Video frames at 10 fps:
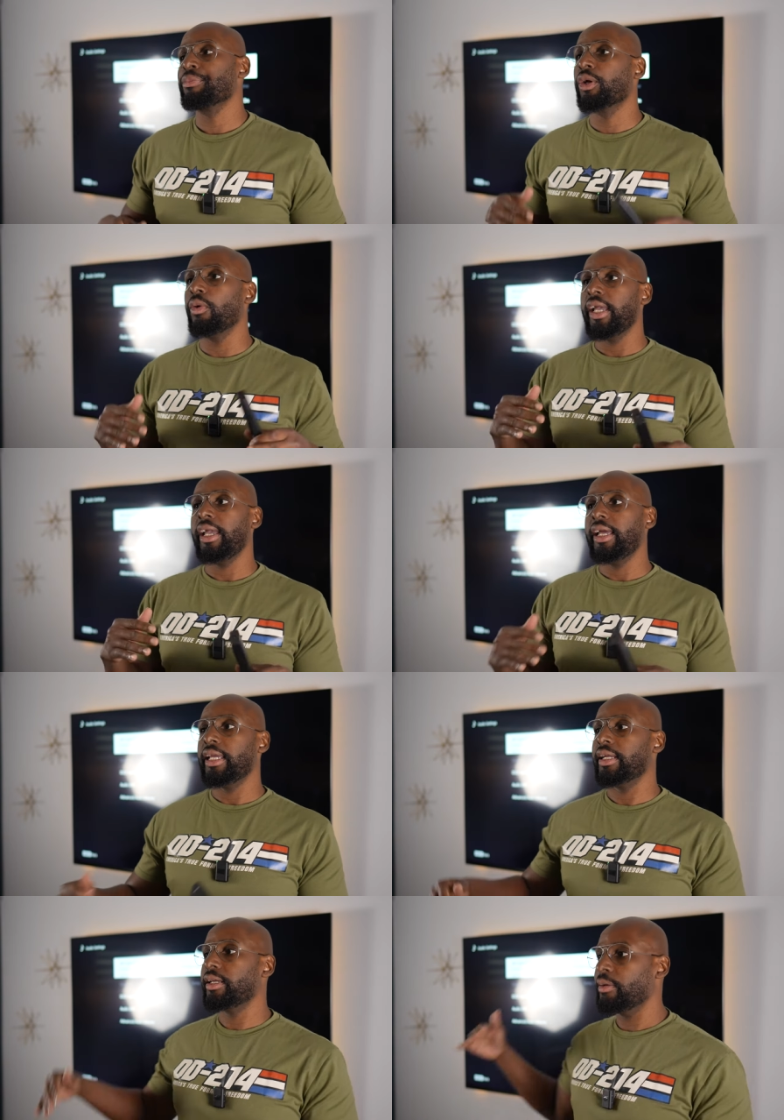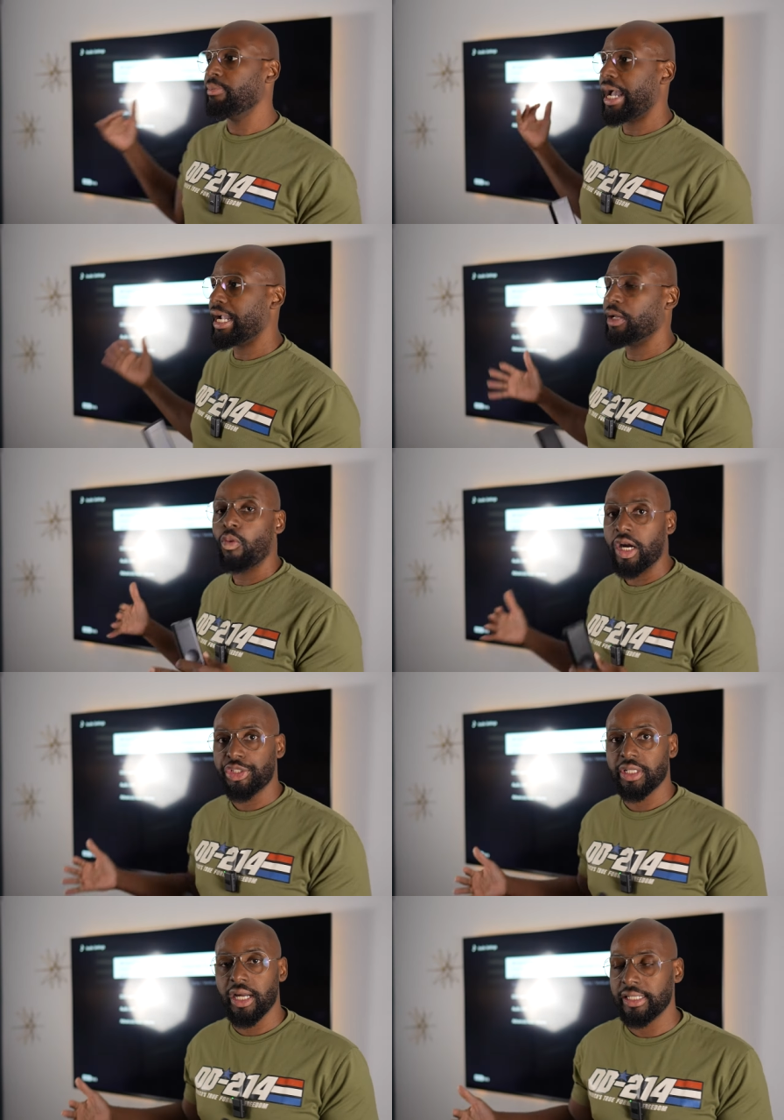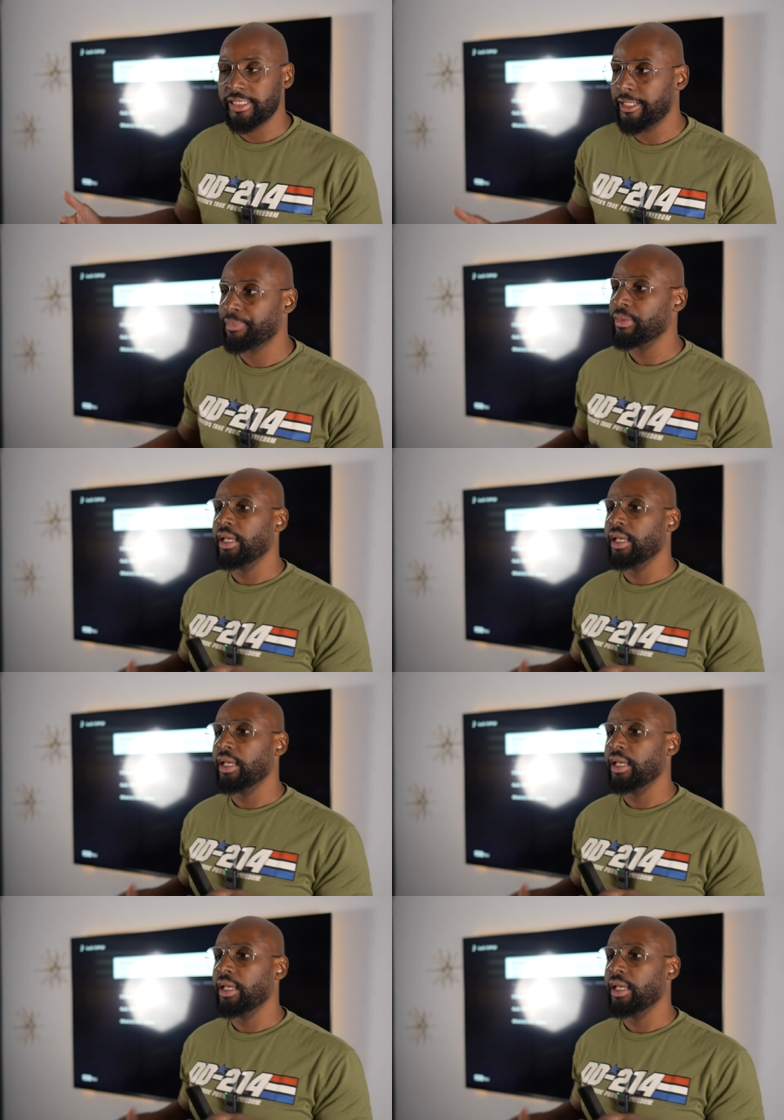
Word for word: go ahead and come back and watch your content